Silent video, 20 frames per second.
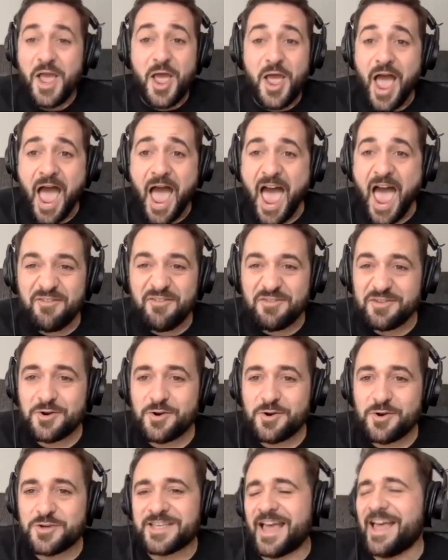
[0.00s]
Everybody
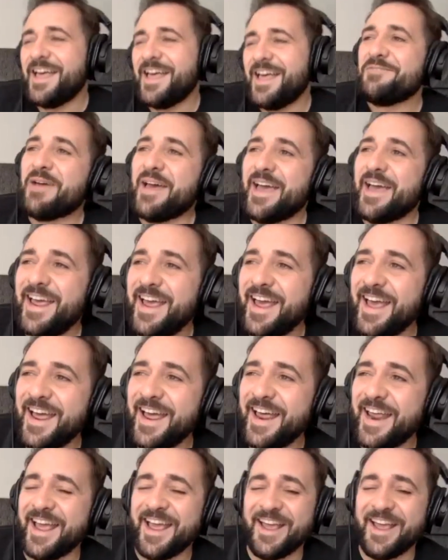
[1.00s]
knows her, but
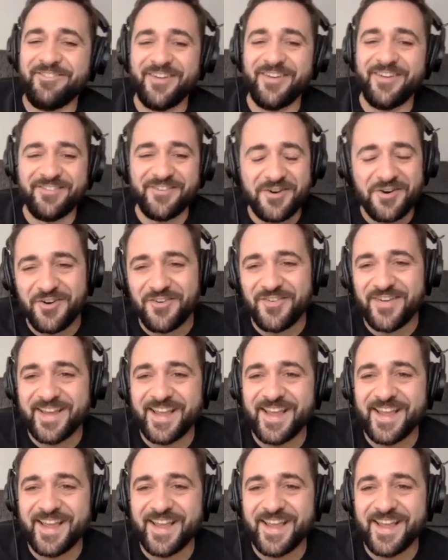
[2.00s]
we'll go